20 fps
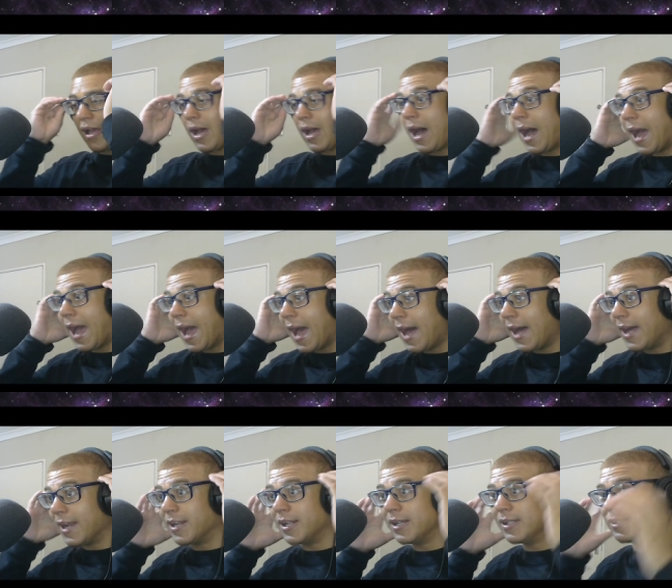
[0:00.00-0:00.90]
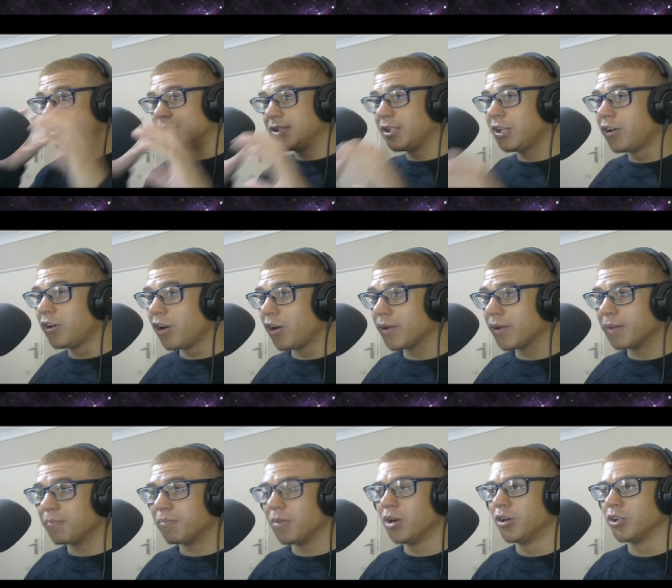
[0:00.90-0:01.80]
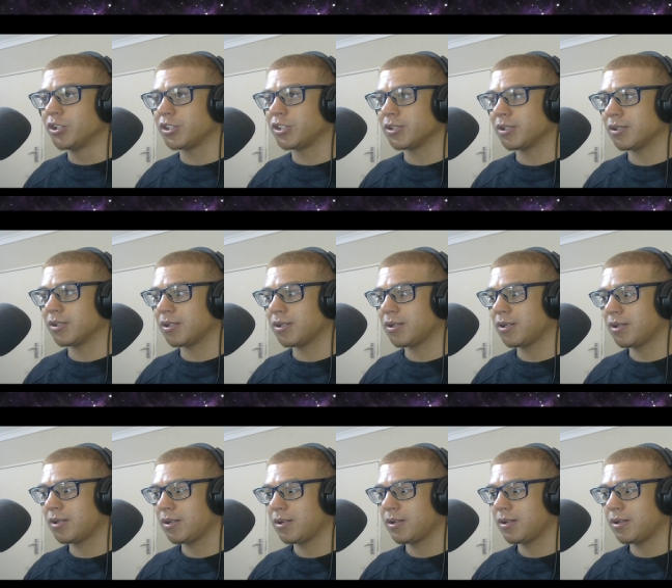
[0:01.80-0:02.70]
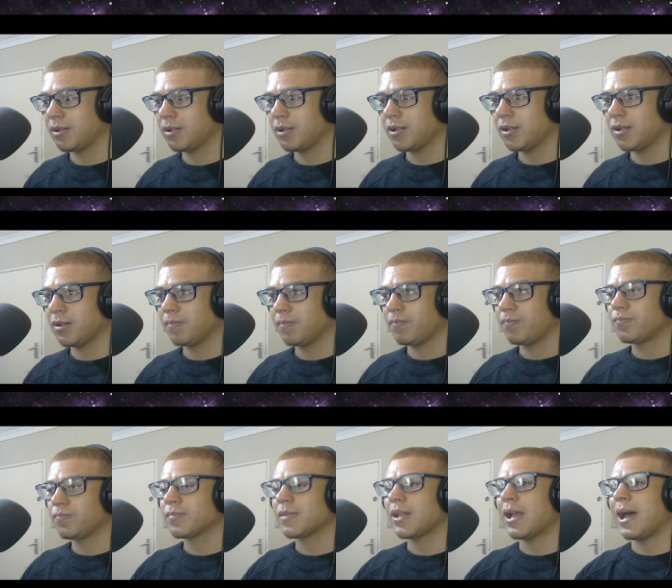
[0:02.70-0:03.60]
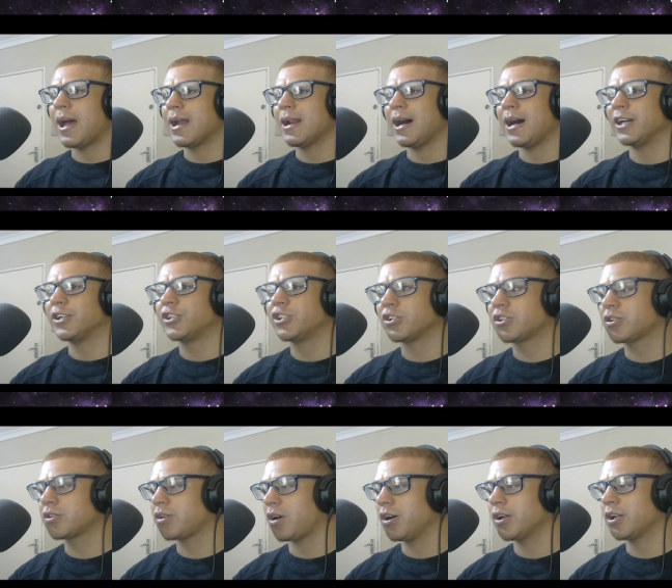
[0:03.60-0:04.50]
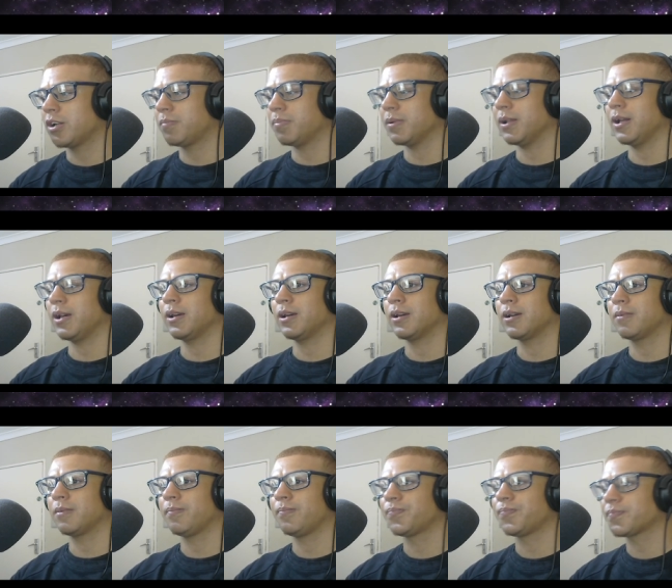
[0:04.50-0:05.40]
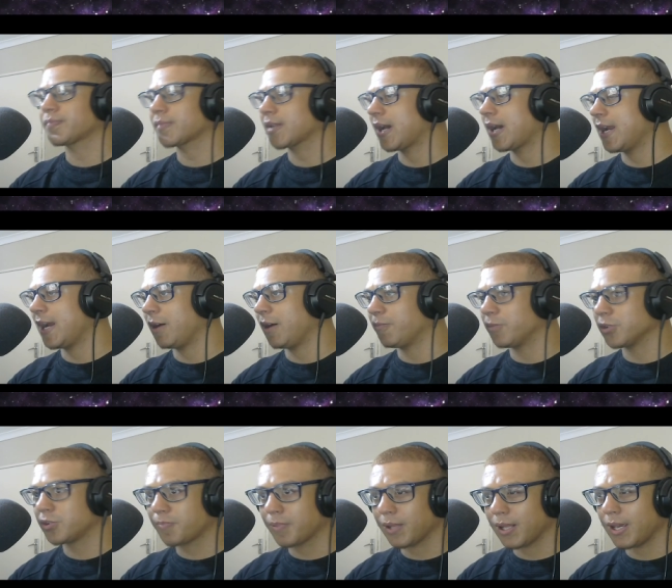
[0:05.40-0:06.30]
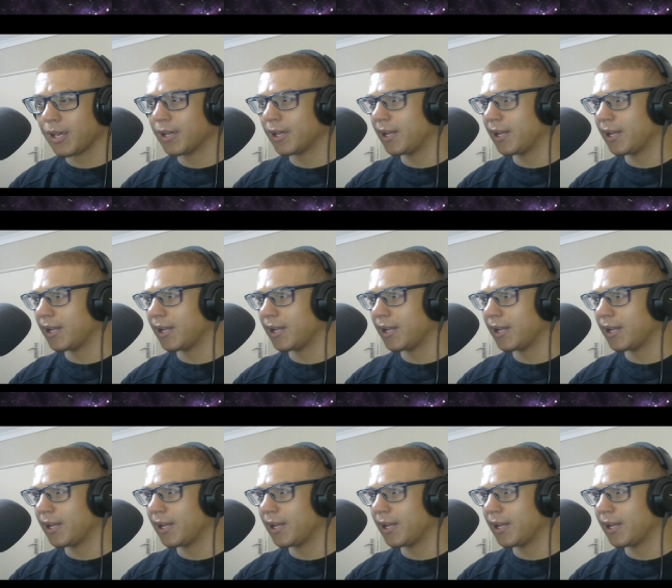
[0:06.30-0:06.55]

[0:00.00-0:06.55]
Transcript: I had zero emotion. And I just started playing. And I was playing